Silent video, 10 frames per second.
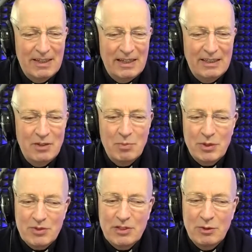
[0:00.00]
And the
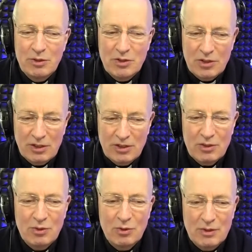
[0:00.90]
Persecuted
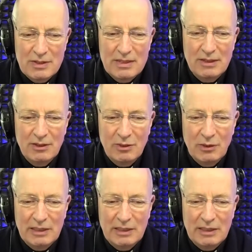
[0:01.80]
Church was the other one,